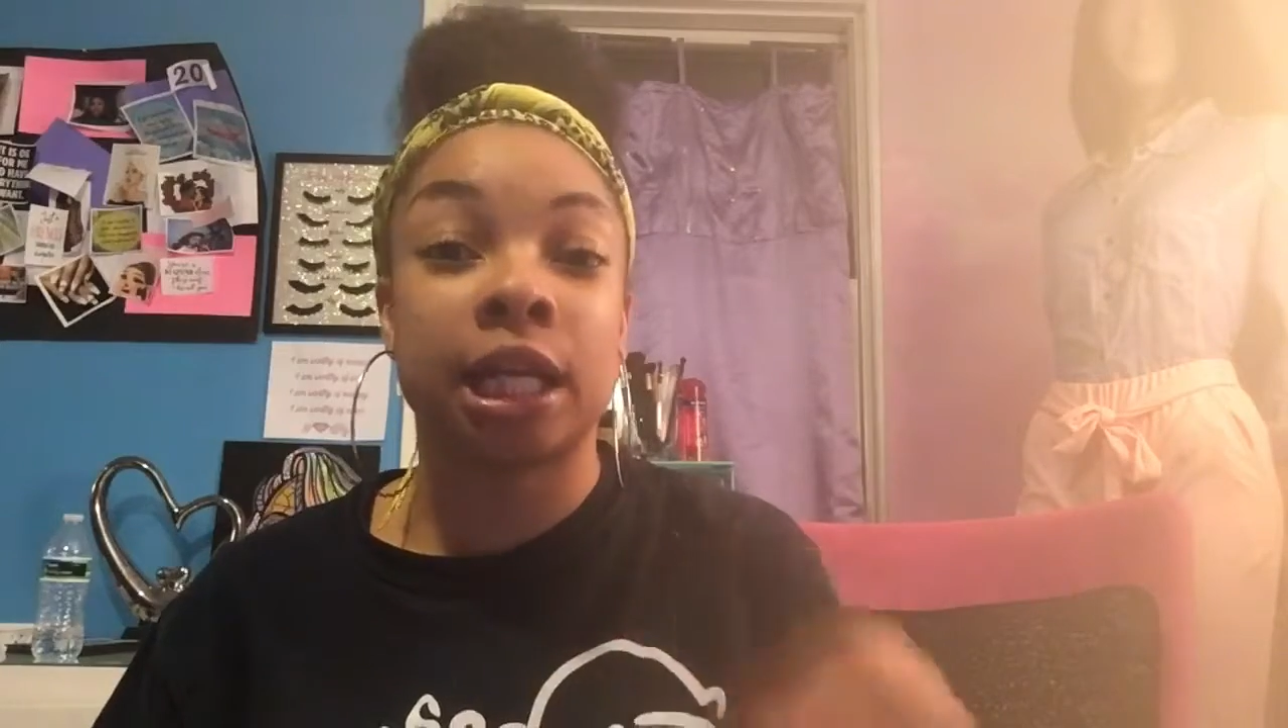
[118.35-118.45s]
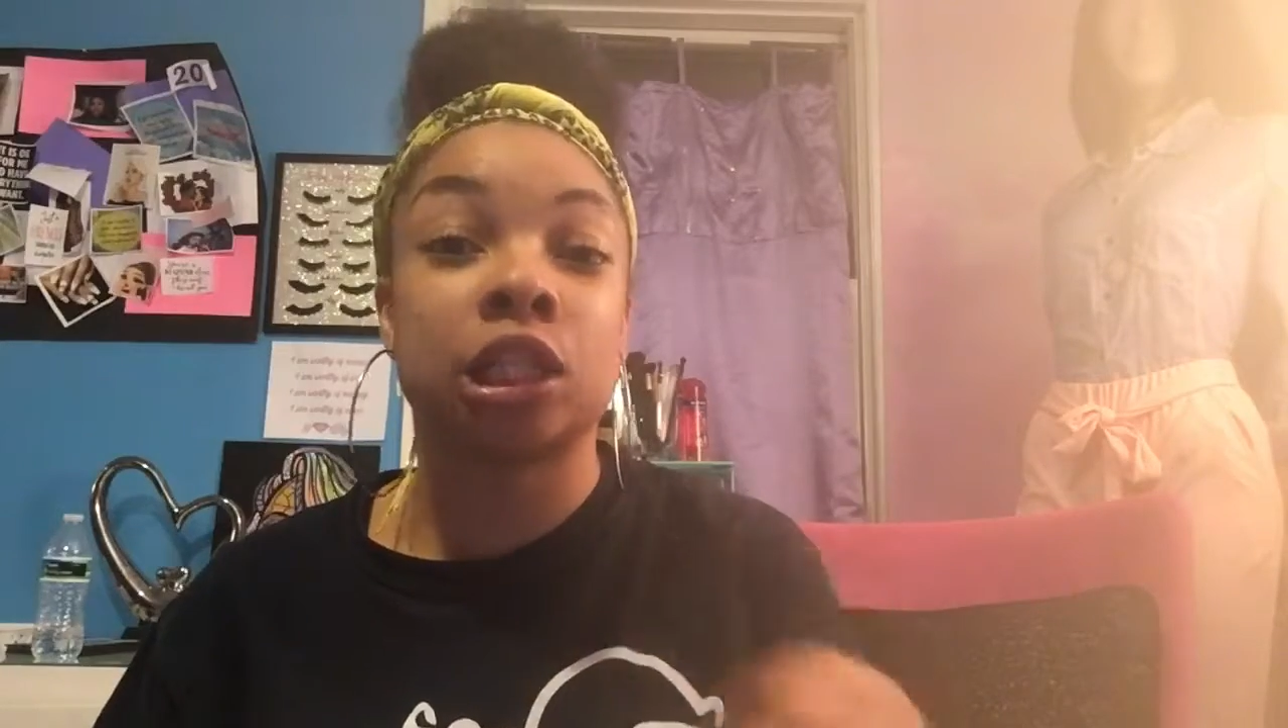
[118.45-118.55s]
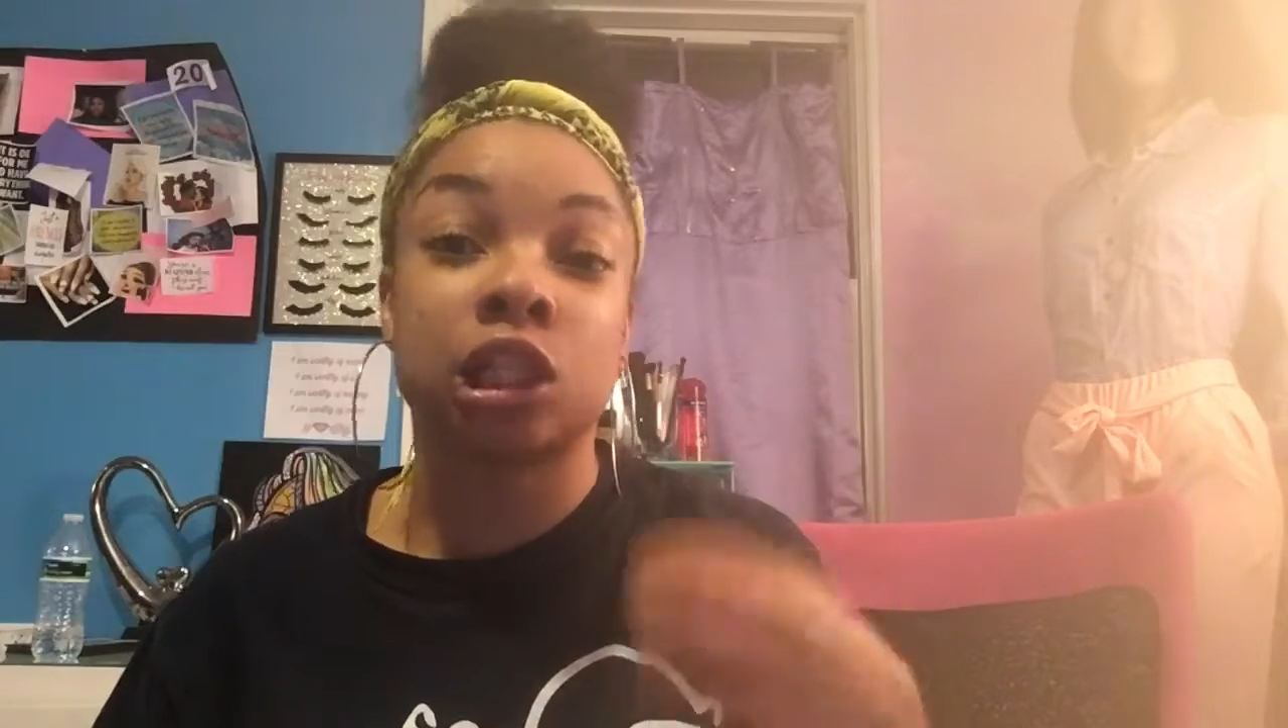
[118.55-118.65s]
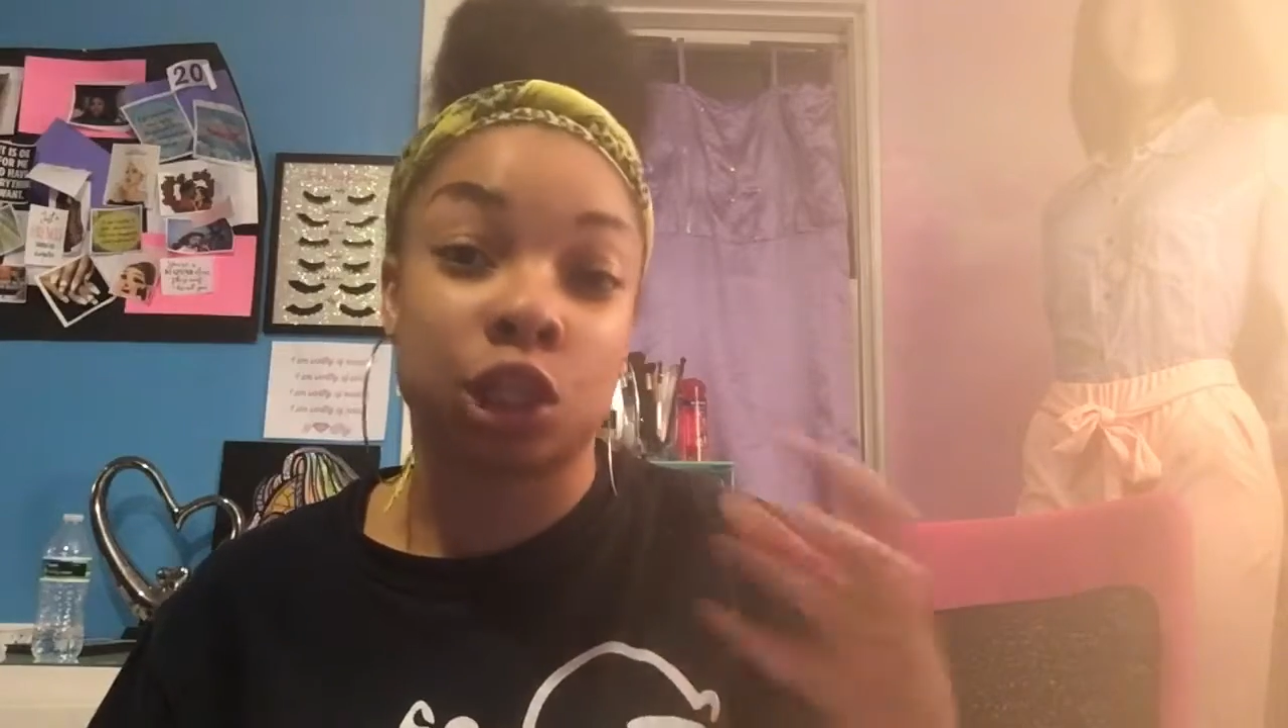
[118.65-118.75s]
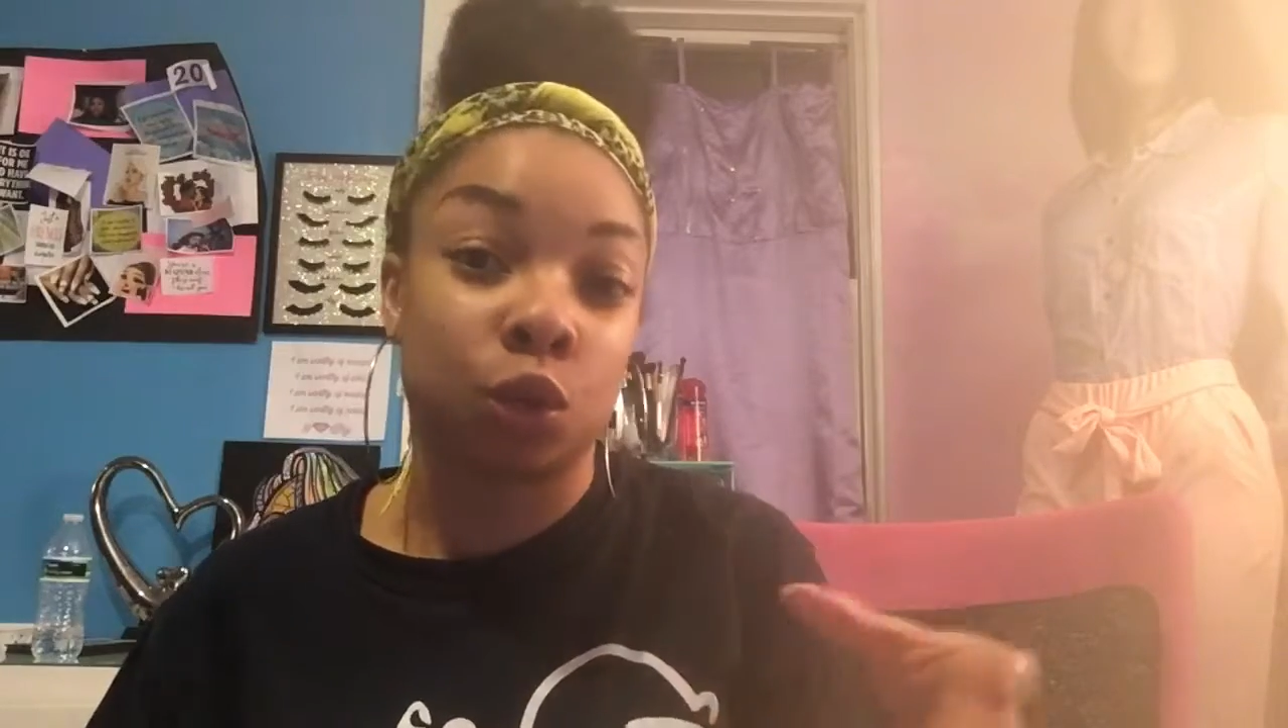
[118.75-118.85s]

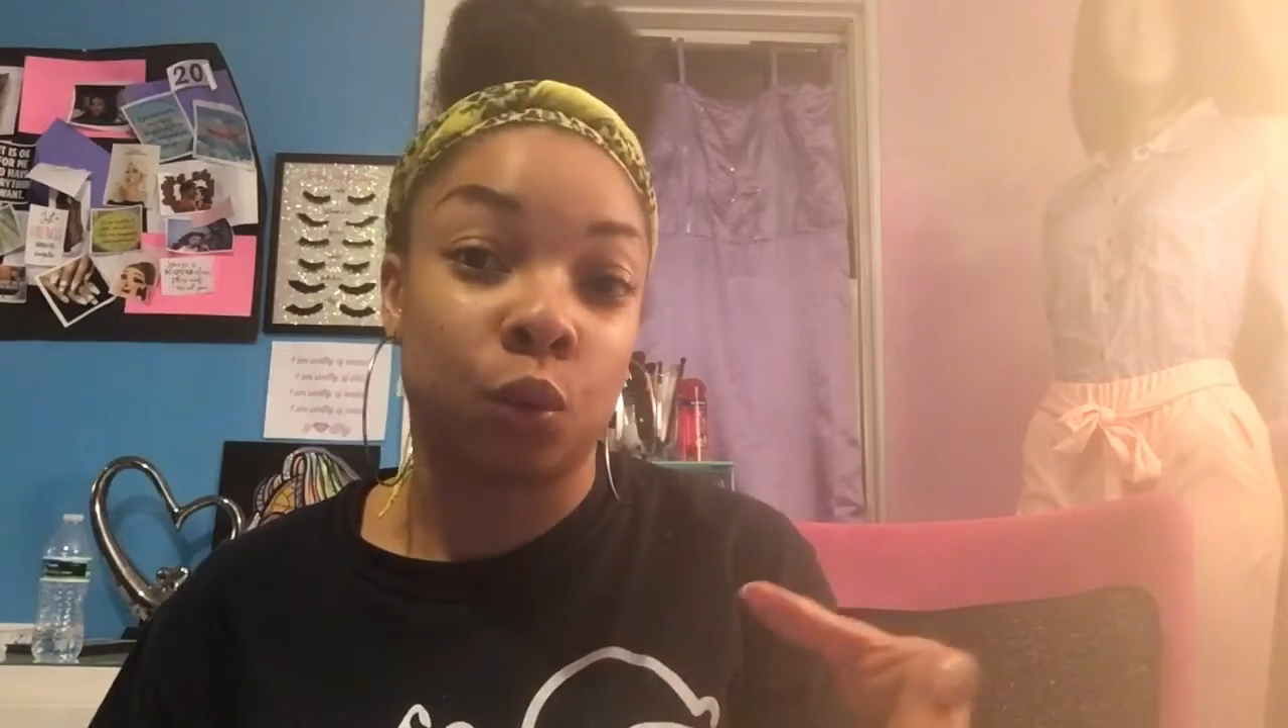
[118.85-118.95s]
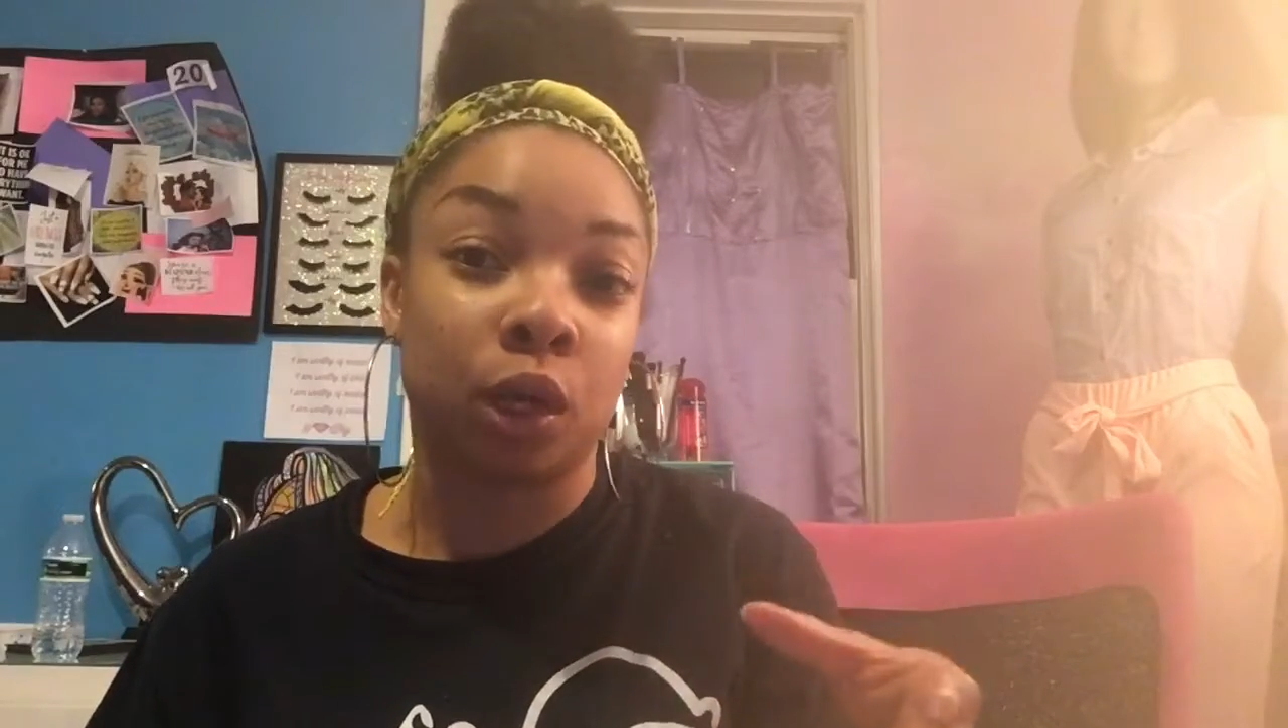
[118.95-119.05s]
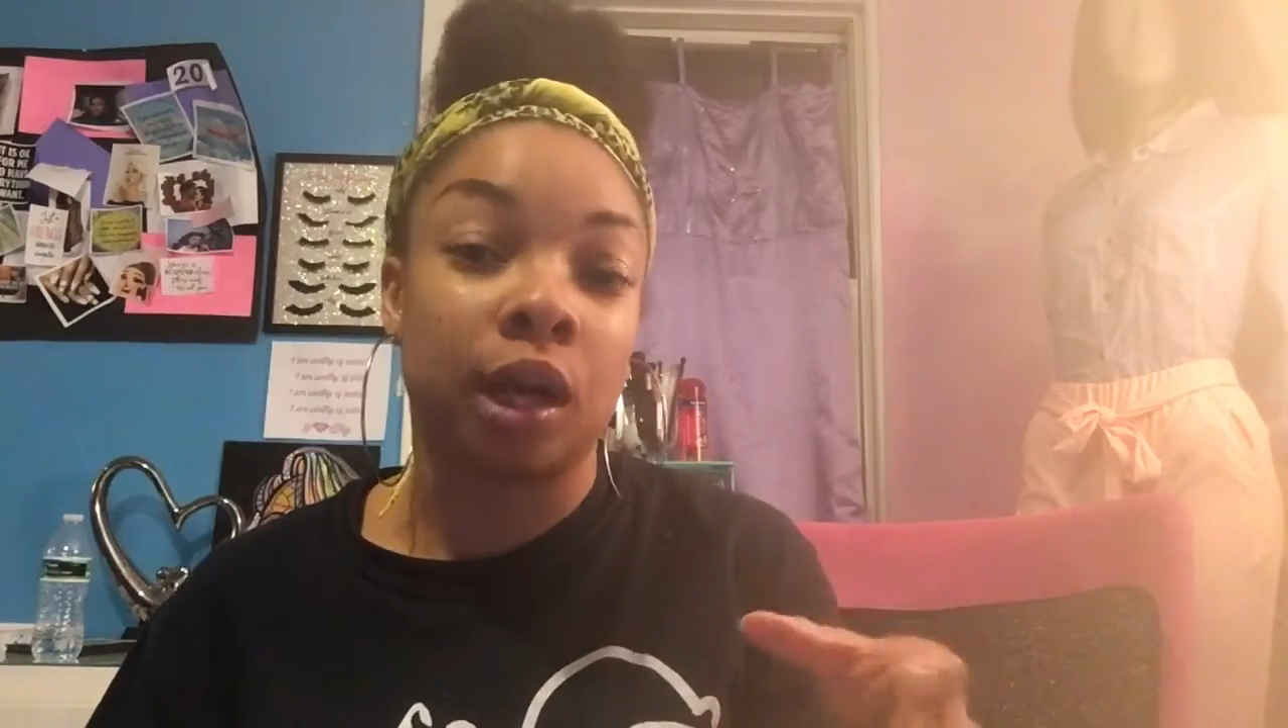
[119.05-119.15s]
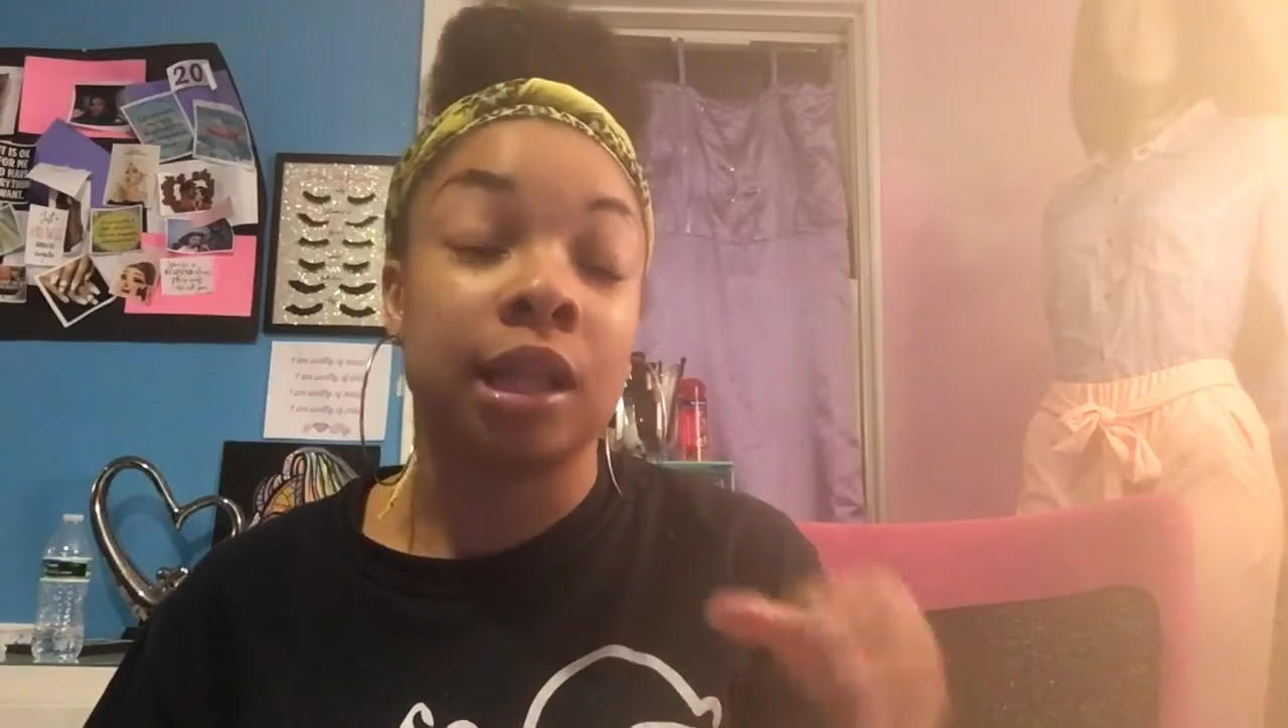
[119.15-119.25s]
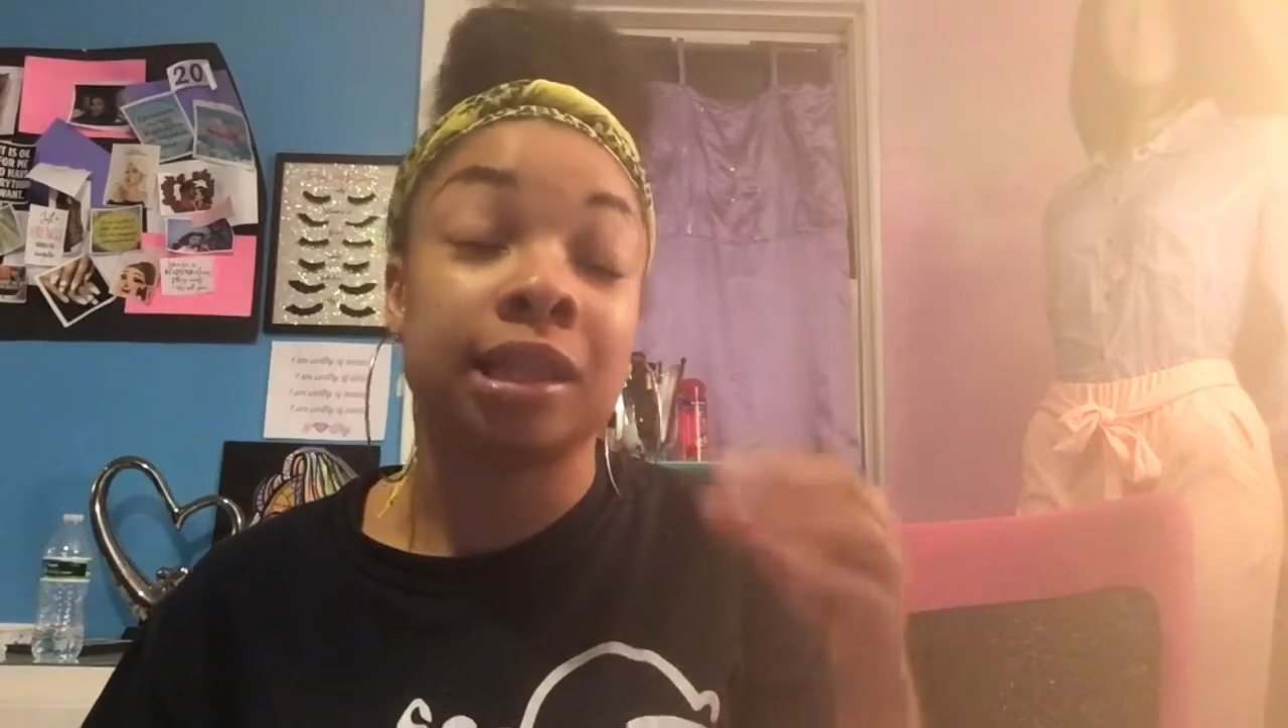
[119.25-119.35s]
insecure.